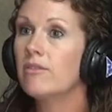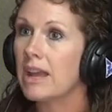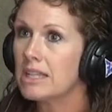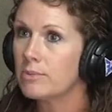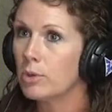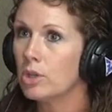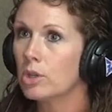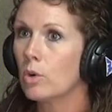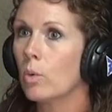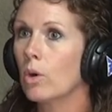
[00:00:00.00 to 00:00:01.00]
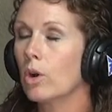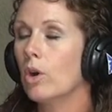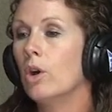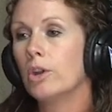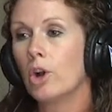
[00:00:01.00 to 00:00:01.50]
Facebook or
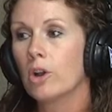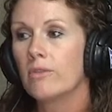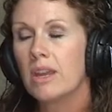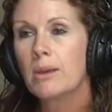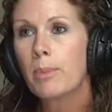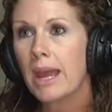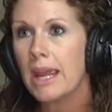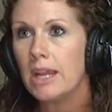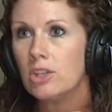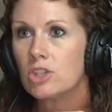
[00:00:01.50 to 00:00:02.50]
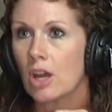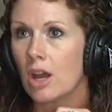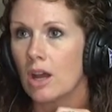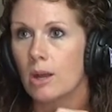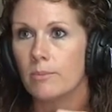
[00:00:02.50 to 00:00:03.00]
on our event page,
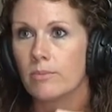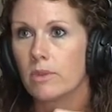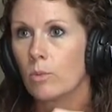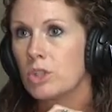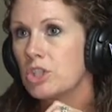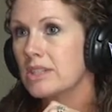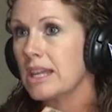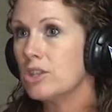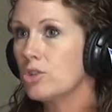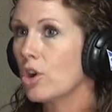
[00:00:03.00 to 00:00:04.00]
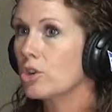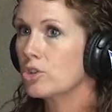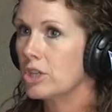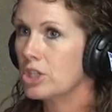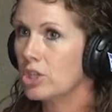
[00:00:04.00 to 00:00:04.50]
which is St. Jude
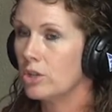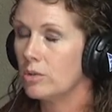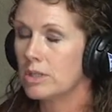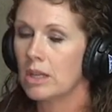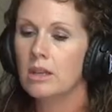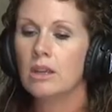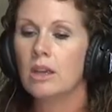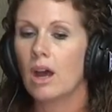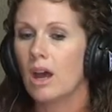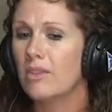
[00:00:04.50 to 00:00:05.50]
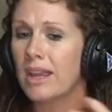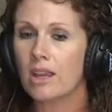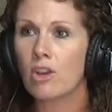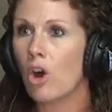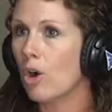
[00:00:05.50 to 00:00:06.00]
Archery Shoot. They
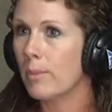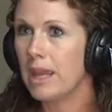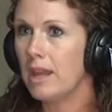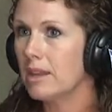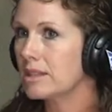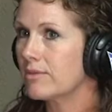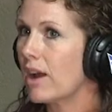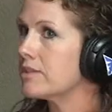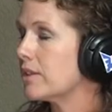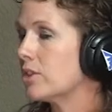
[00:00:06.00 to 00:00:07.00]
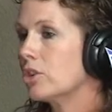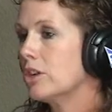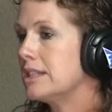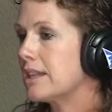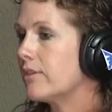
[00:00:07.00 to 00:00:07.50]
can call me. It's
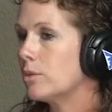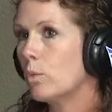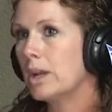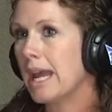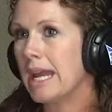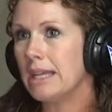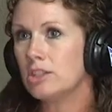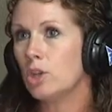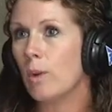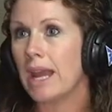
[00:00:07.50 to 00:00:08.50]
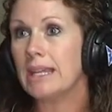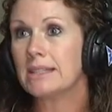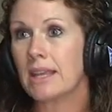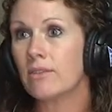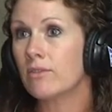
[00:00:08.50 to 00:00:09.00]

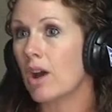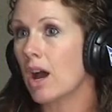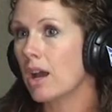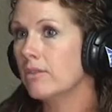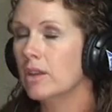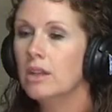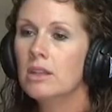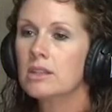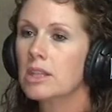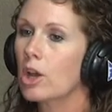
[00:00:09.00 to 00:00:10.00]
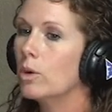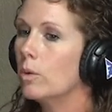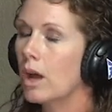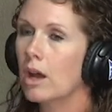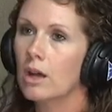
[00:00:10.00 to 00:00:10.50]
573-718-2875. So,